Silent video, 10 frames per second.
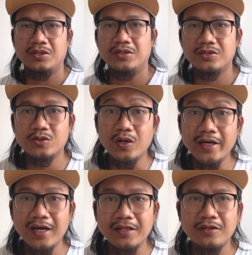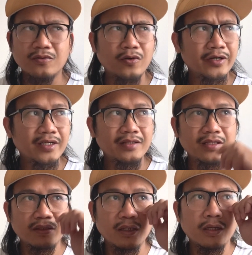So I had the corded
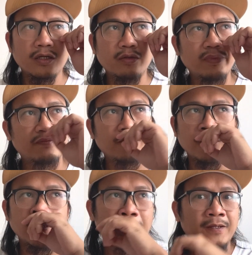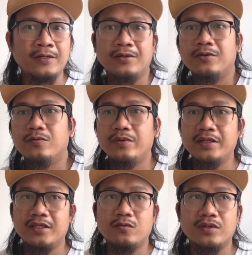detailer before when
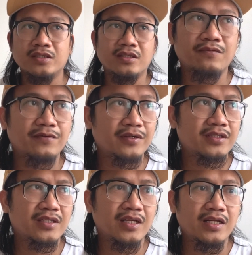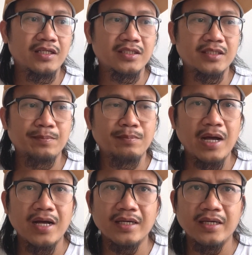it was first released
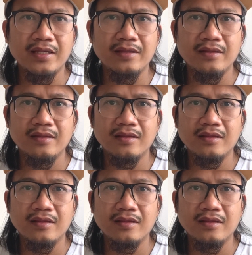back in